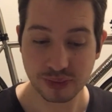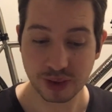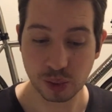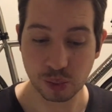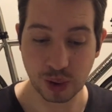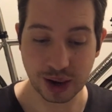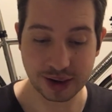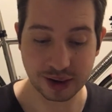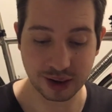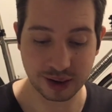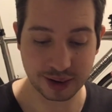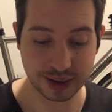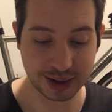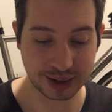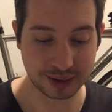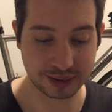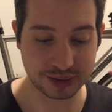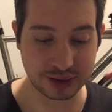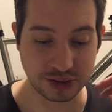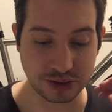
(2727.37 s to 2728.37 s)
when
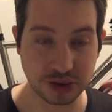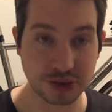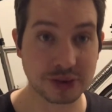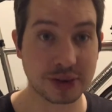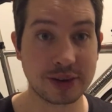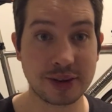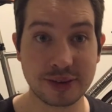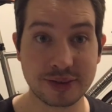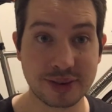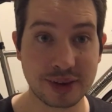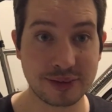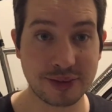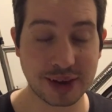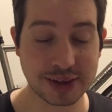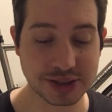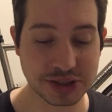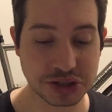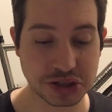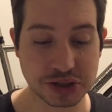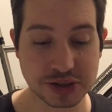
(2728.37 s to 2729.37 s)
I deduct
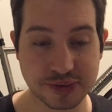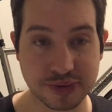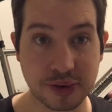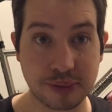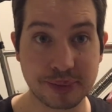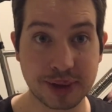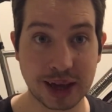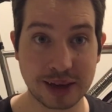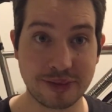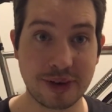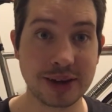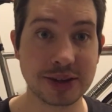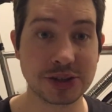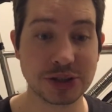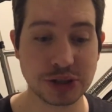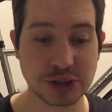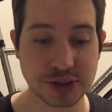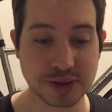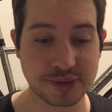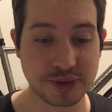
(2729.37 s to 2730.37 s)
disadvantages from the
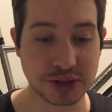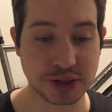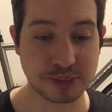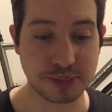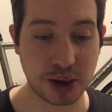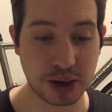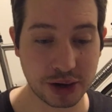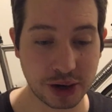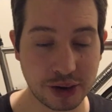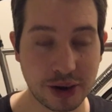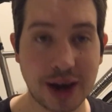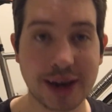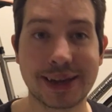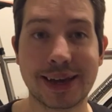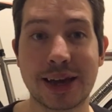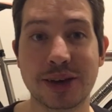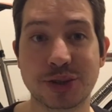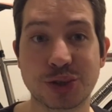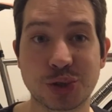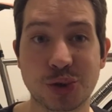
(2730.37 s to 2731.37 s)
advantages for Shimano, I
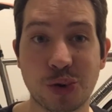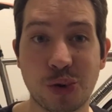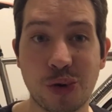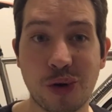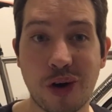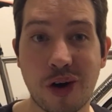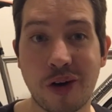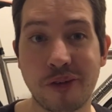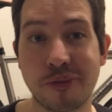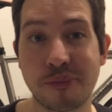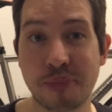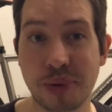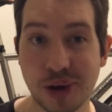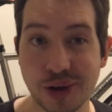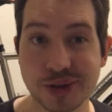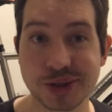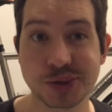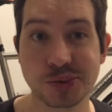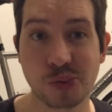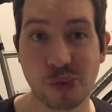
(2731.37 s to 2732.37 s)
get a score of
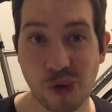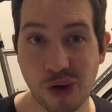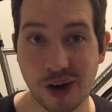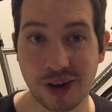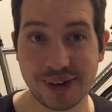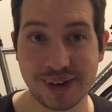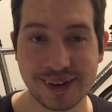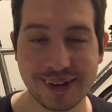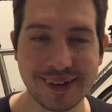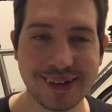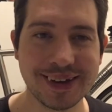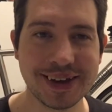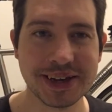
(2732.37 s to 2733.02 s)
+1.